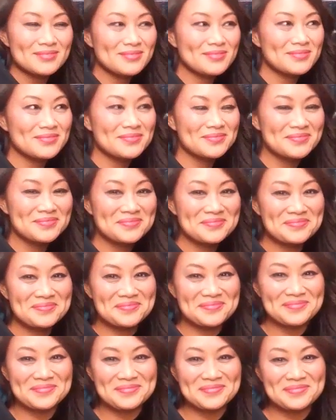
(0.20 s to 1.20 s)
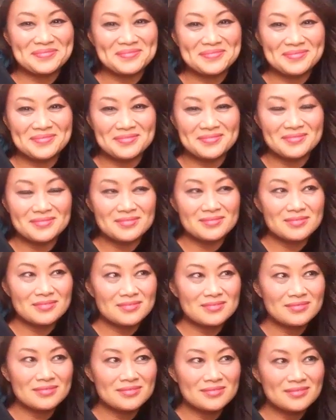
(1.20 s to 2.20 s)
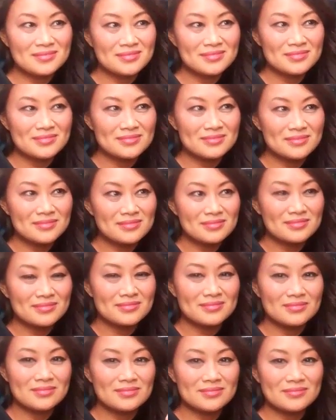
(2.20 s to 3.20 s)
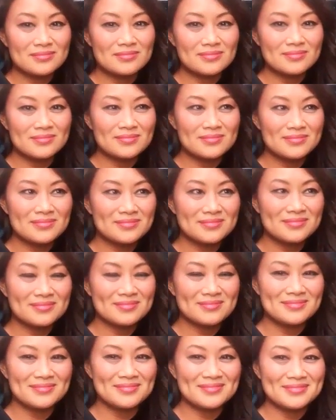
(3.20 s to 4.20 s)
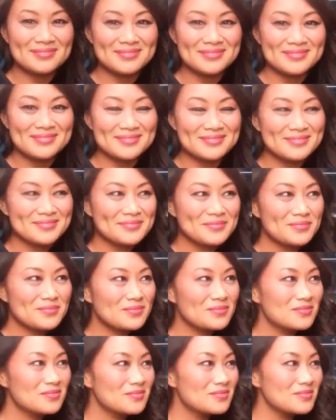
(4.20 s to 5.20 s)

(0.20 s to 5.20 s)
(silent)